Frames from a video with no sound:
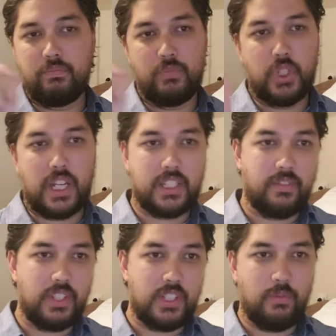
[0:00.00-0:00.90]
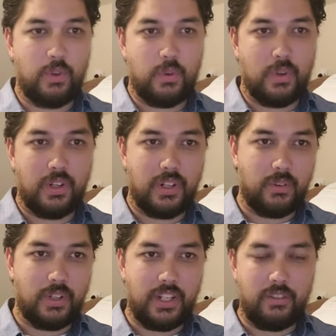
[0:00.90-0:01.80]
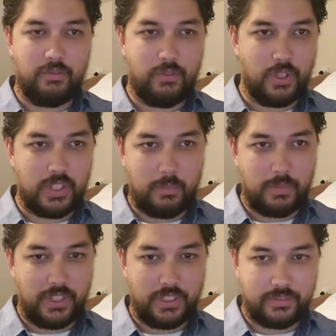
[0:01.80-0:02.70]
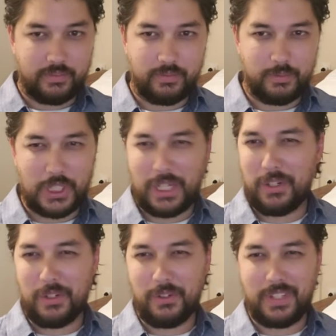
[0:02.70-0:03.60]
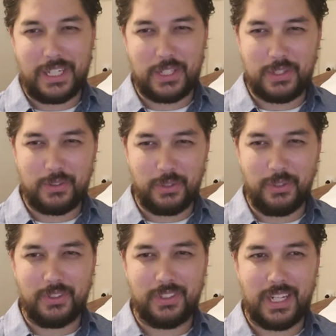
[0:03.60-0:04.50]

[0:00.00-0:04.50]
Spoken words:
shots of the Civil War were at Fort Sumter, which I don't know if that's true.